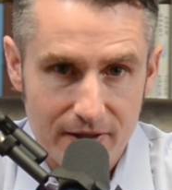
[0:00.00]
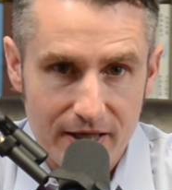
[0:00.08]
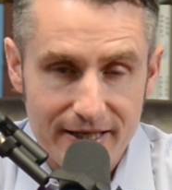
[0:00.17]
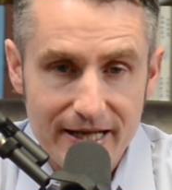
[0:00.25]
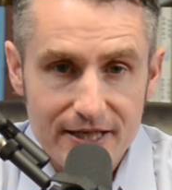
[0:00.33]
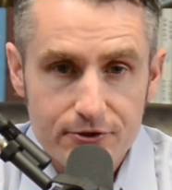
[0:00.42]

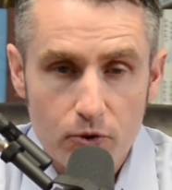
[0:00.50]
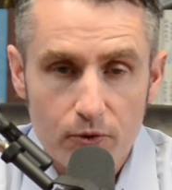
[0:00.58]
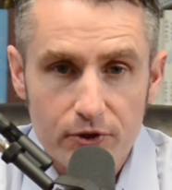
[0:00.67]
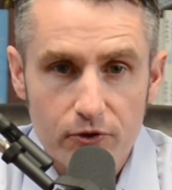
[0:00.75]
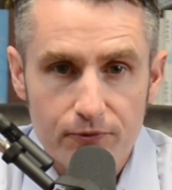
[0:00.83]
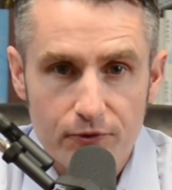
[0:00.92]
An
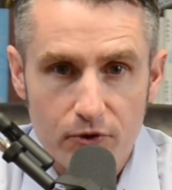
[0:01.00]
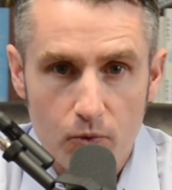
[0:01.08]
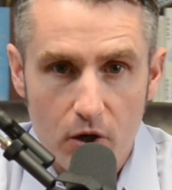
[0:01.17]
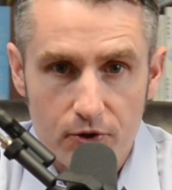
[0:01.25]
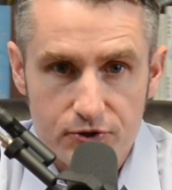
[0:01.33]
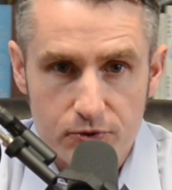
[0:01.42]
editorial for the
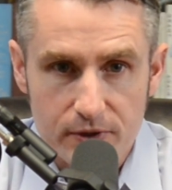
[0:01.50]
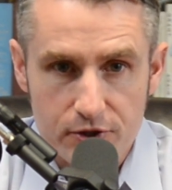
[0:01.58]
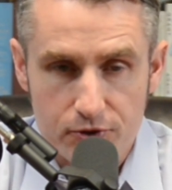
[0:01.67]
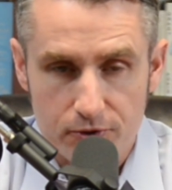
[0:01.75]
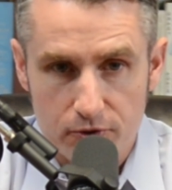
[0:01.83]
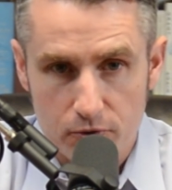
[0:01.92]
Wall Street
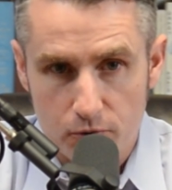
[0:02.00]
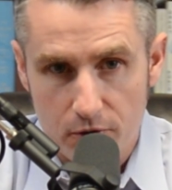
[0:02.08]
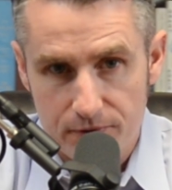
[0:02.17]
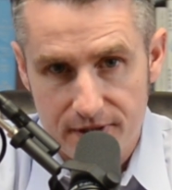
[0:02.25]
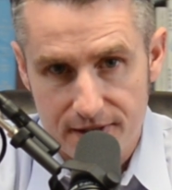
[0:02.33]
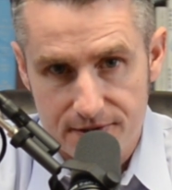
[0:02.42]
Journal
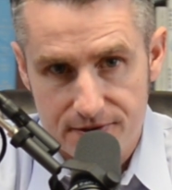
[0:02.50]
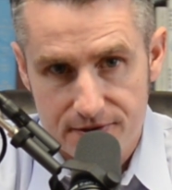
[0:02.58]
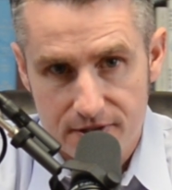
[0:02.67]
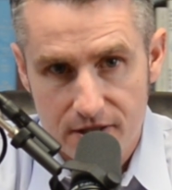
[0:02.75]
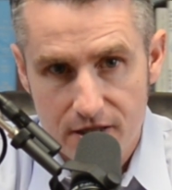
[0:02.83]
wrote this.